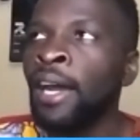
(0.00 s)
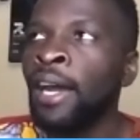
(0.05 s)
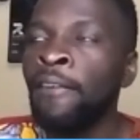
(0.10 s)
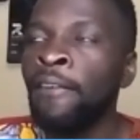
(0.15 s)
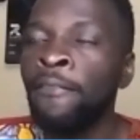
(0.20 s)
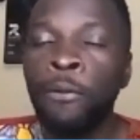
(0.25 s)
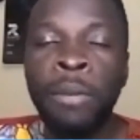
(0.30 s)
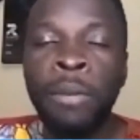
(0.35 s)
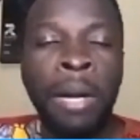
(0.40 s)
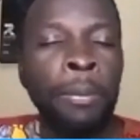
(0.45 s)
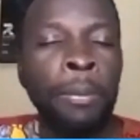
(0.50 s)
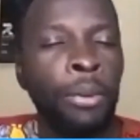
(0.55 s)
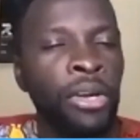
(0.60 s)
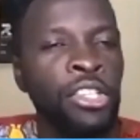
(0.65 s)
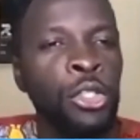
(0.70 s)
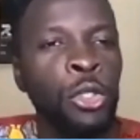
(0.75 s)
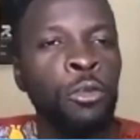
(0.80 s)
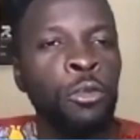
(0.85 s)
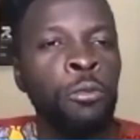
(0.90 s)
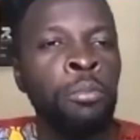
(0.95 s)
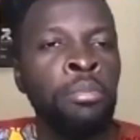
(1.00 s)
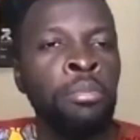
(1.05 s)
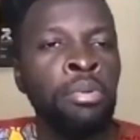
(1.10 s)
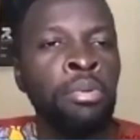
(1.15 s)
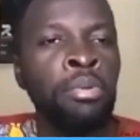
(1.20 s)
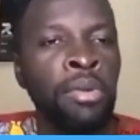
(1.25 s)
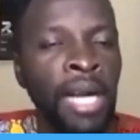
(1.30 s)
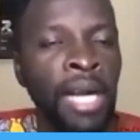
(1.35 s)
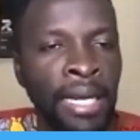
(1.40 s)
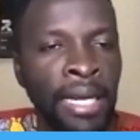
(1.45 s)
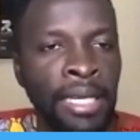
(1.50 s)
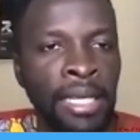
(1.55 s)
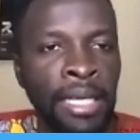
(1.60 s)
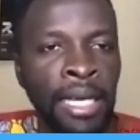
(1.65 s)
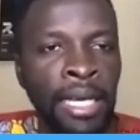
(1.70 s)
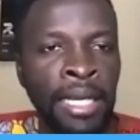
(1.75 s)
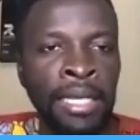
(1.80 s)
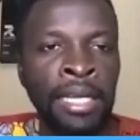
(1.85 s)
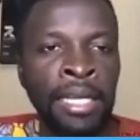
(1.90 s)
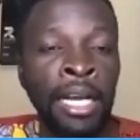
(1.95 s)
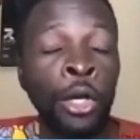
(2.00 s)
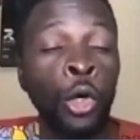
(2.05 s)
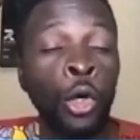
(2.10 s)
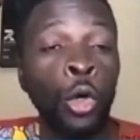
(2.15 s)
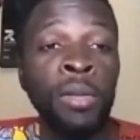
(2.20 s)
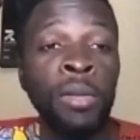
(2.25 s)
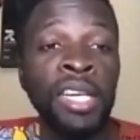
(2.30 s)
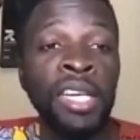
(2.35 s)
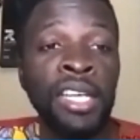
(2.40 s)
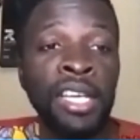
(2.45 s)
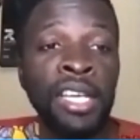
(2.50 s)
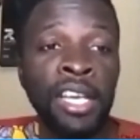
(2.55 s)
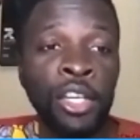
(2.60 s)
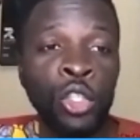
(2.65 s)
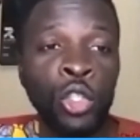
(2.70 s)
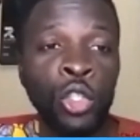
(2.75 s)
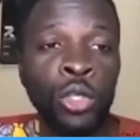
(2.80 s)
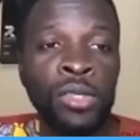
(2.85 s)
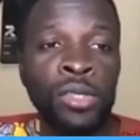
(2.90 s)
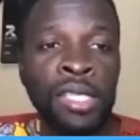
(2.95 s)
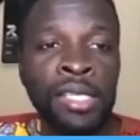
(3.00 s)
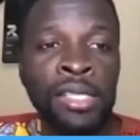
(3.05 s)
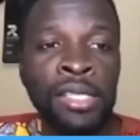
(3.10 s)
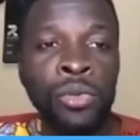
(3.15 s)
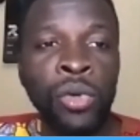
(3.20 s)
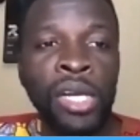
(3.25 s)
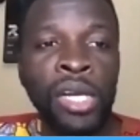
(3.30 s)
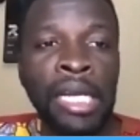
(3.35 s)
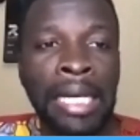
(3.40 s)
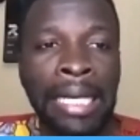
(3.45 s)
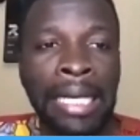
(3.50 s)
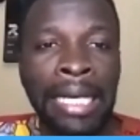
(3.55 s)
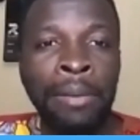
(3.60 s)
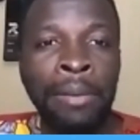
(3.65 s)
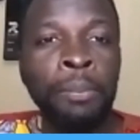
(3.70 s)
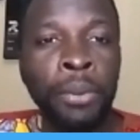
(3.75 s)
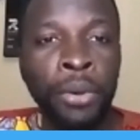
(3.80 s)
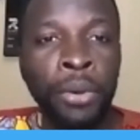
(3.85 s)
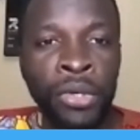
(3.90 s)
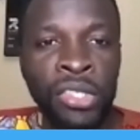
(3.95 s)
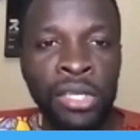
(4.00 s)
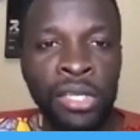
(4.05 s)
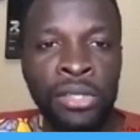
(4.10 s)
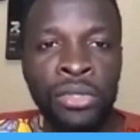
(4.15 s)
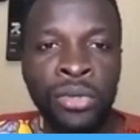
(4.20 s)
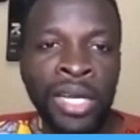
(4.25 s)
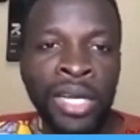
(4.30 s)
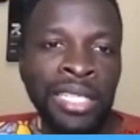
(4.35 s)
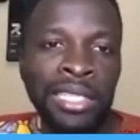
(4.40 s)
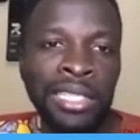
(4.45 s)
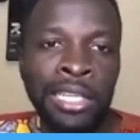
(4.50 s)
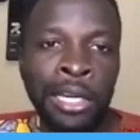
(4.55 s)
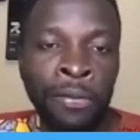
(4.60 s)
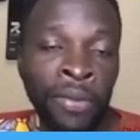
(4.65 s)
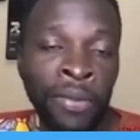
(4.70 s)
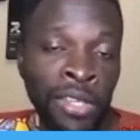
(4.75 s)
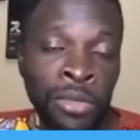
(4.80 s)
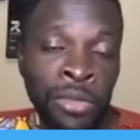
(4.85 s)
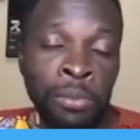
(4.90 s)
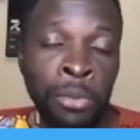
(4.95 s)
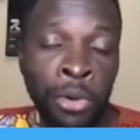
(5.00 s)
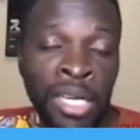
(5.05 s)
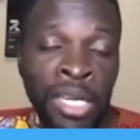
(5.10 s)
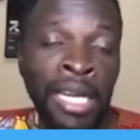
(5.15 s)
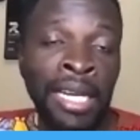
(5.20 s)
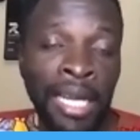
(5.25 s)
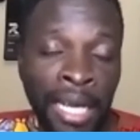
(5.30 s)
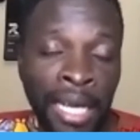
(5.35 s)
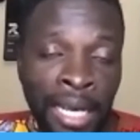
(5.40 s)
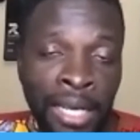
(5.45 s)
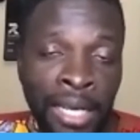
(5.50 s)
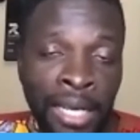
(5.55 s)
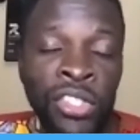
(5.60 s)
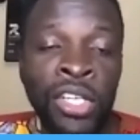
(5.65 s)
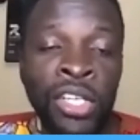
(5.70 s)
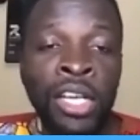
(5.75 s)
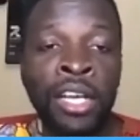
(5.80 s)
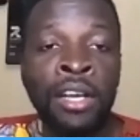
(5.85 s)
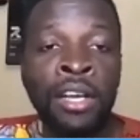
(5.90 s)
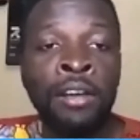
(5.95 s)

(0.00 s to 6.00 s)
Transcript: from a point of branding and communications, it's really important right now in this modern age